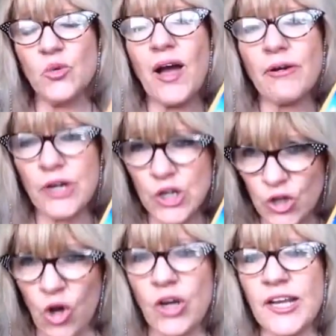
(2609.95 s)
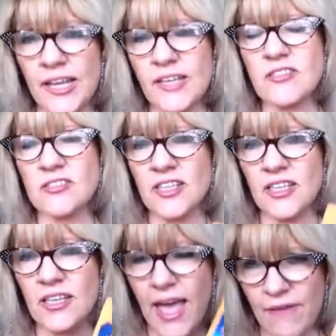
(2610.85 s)
You are a
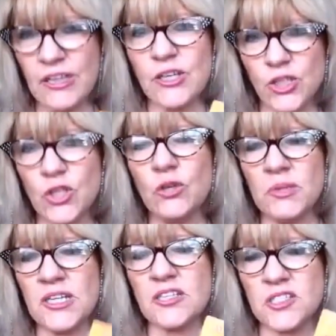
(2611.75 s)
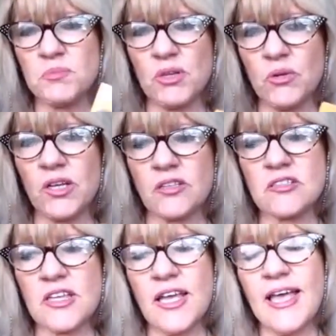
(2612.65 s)
goddess having a human
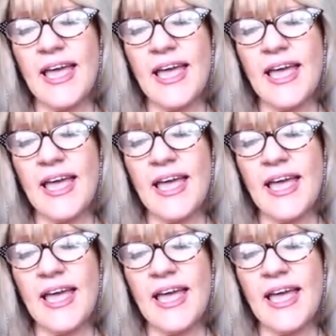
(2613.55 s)
experience.